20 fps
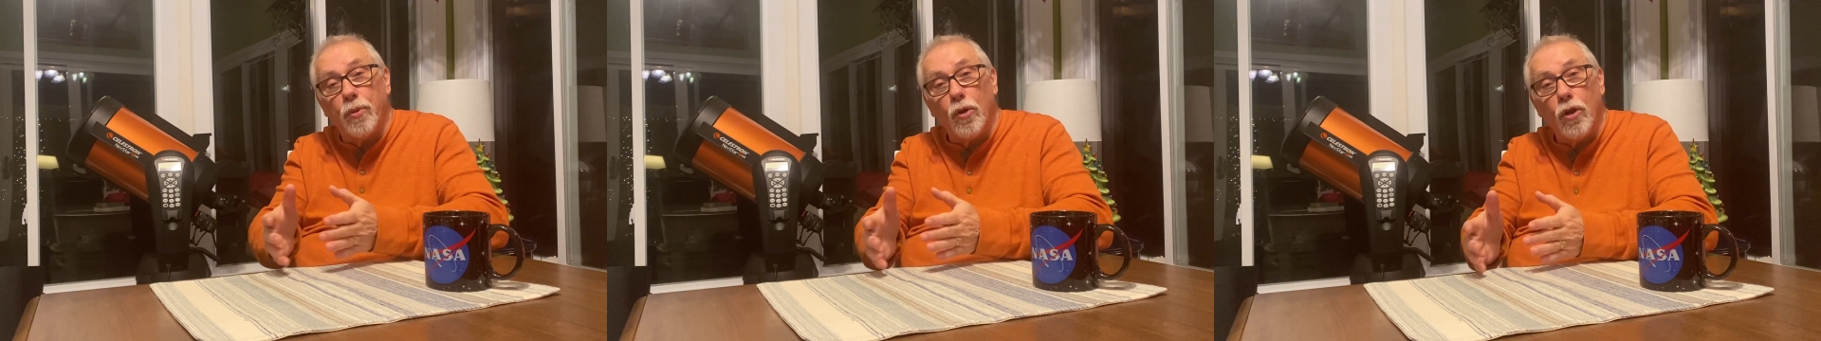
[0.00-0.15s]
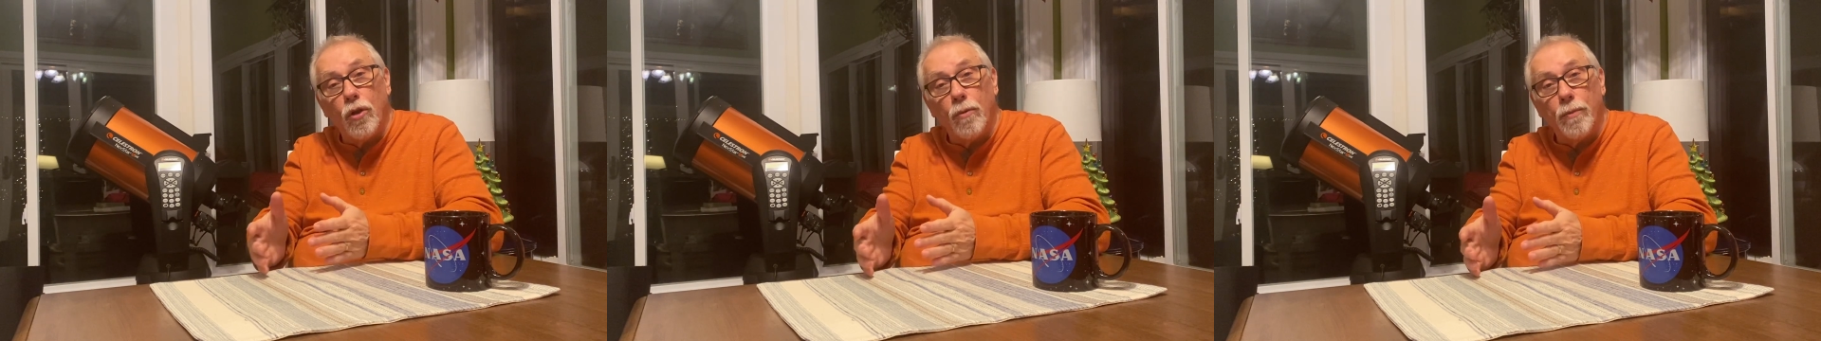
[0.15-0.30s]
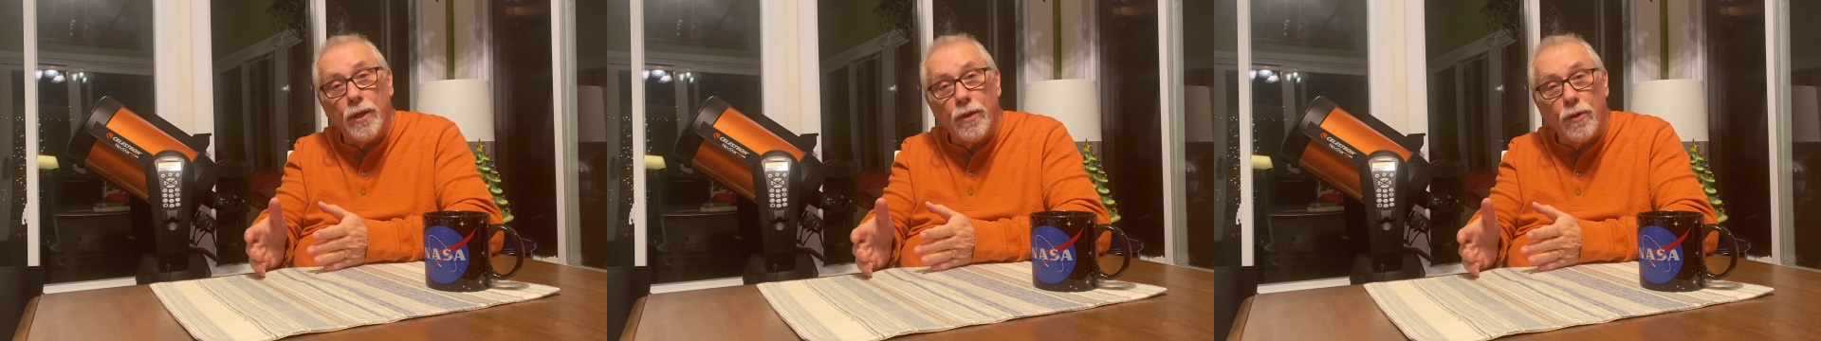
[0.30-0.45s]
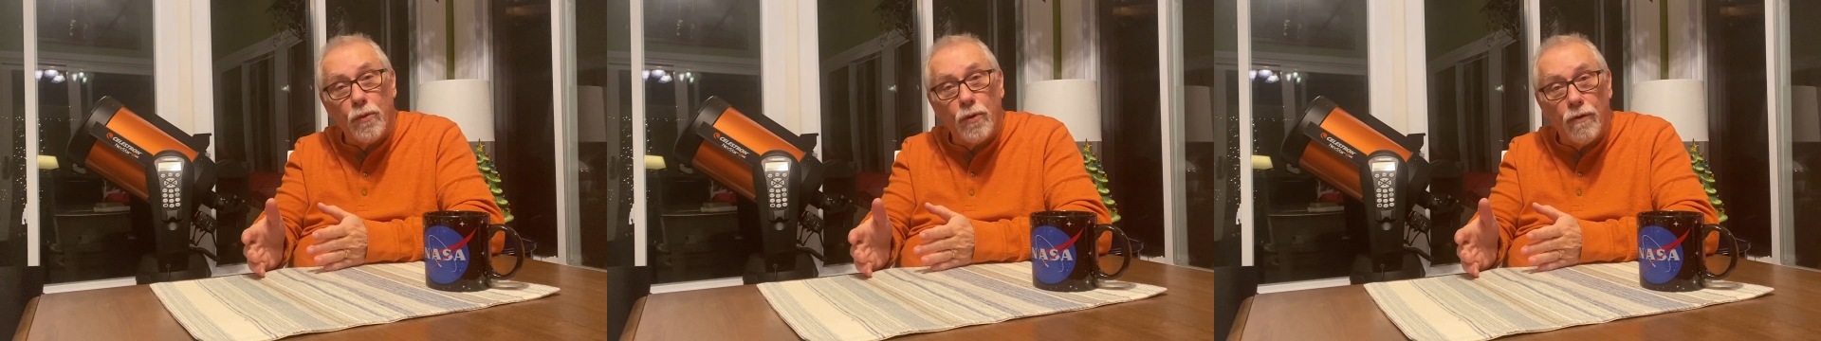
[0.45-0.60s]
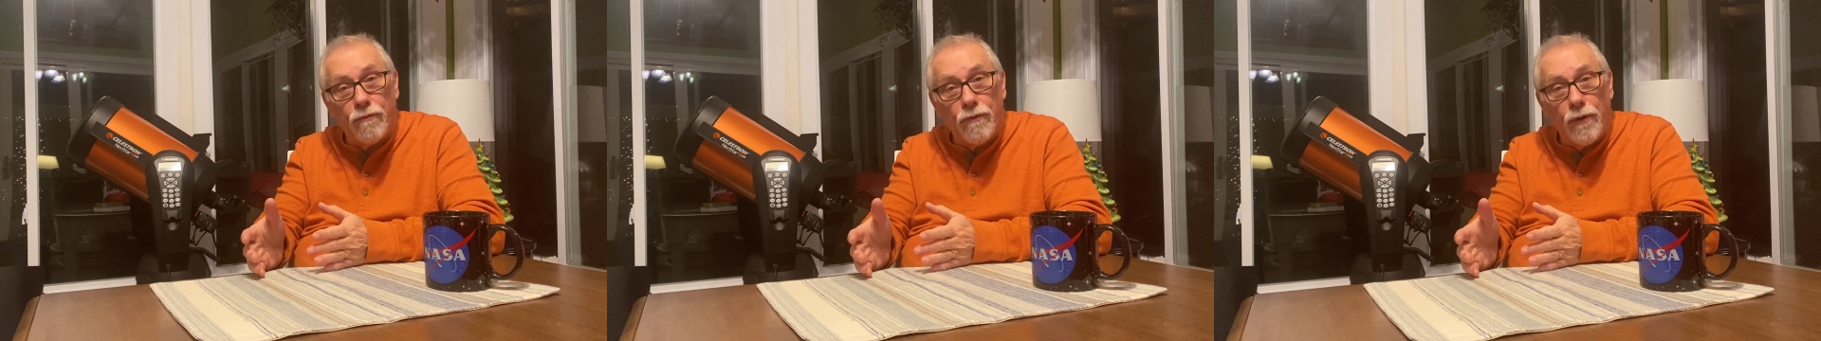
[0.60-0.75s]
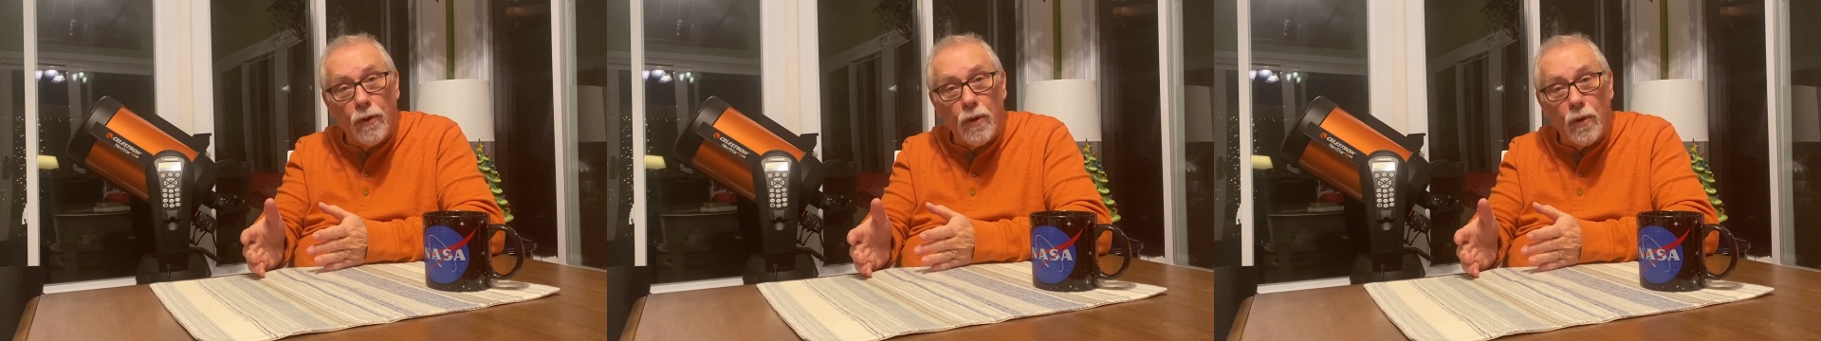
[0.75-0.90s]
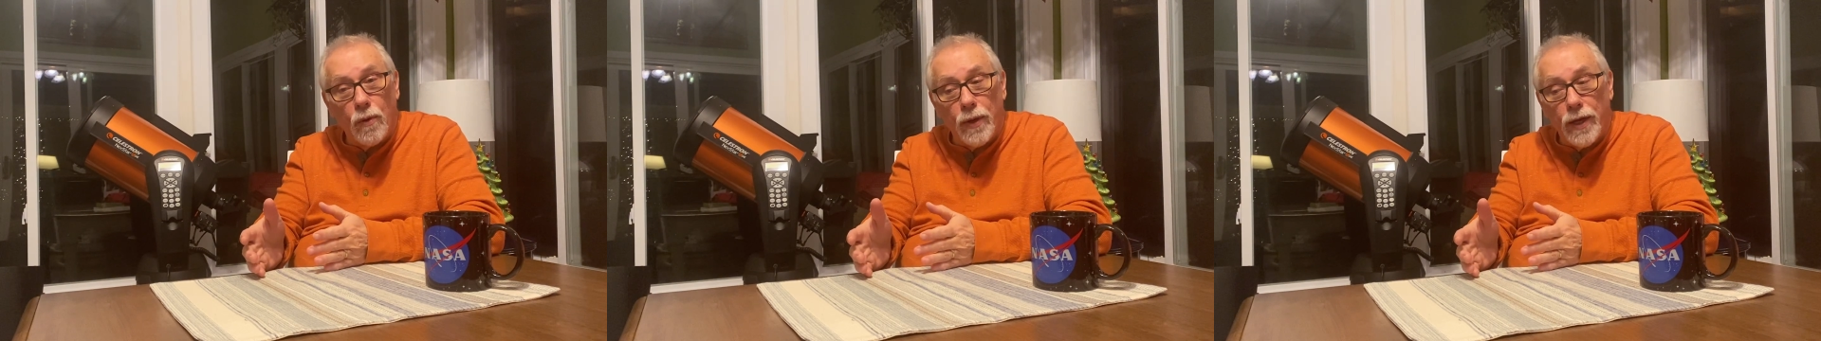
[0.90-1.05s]
pull them into a
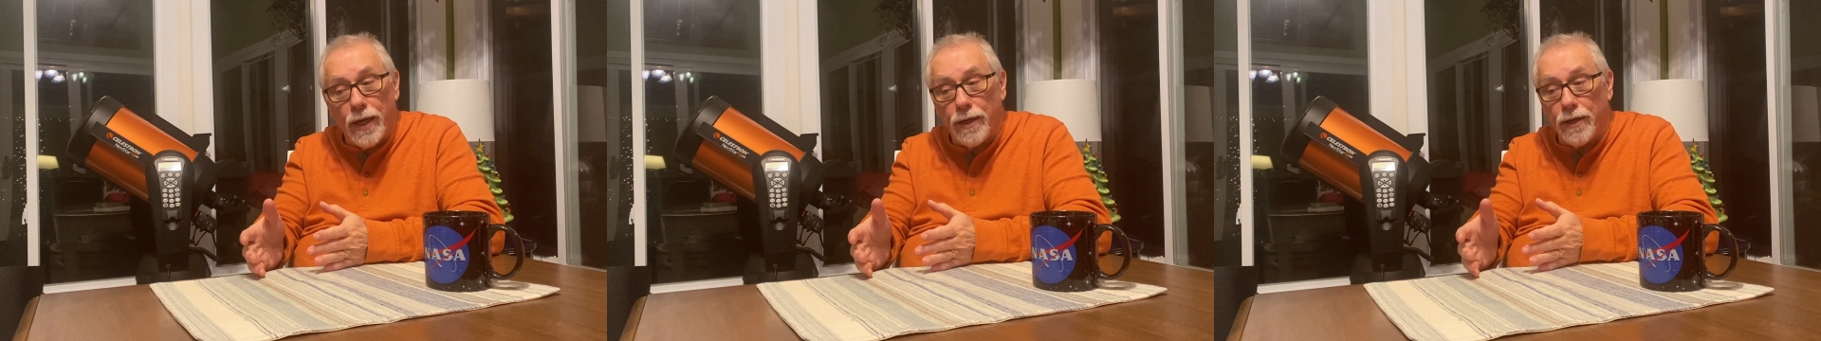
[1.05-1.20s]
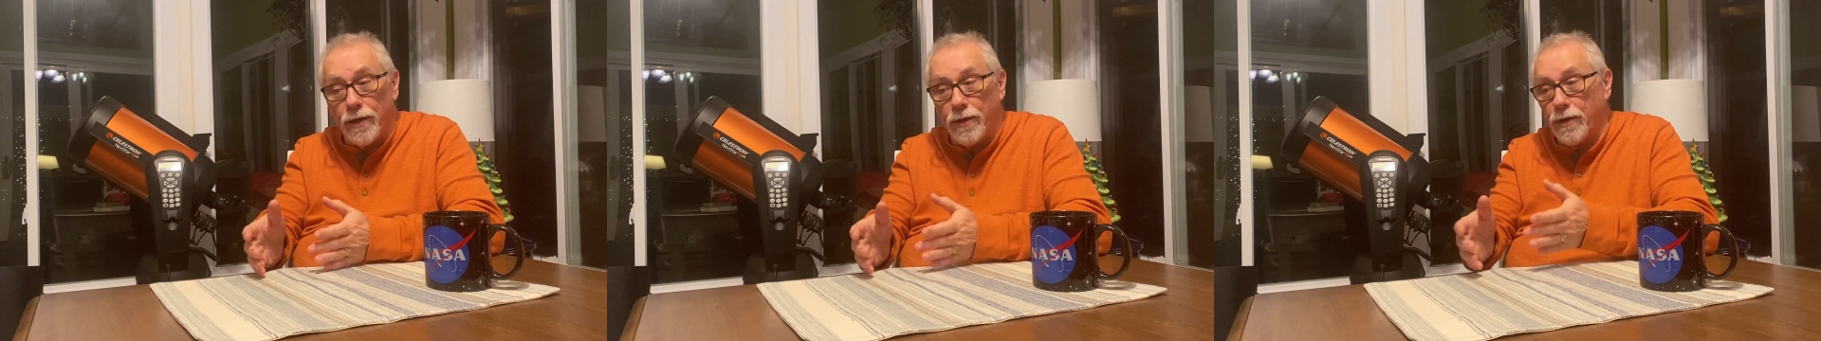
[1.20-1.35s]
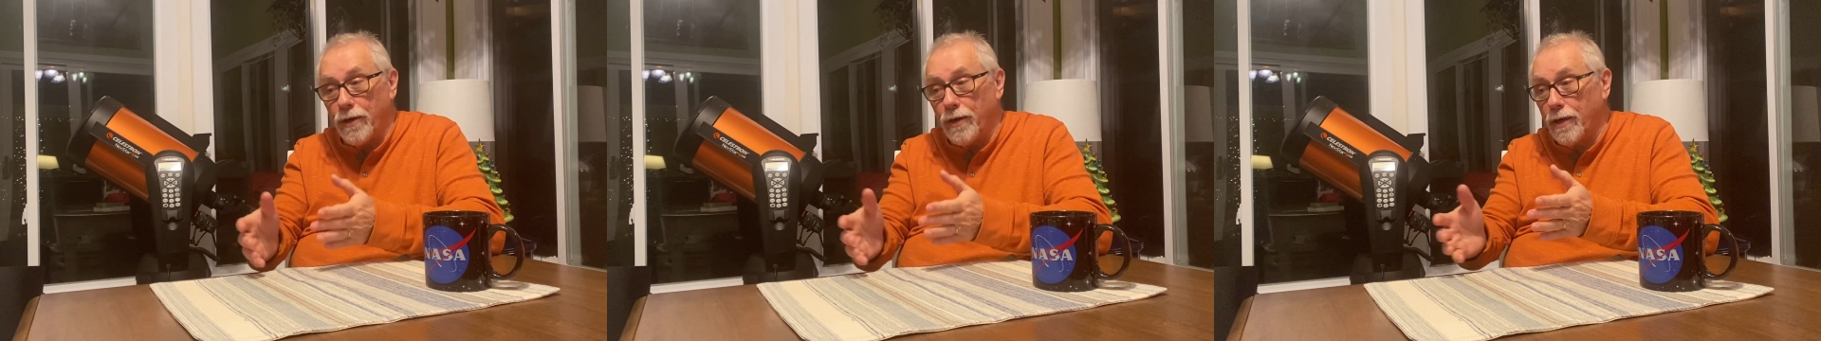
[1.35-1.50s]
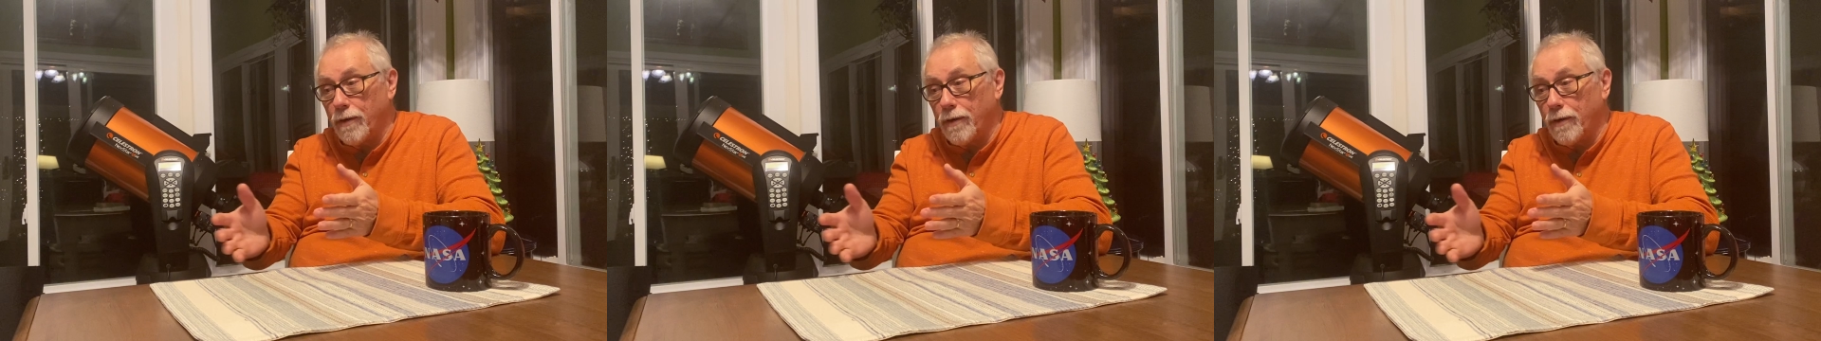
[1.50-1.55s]
photo editor,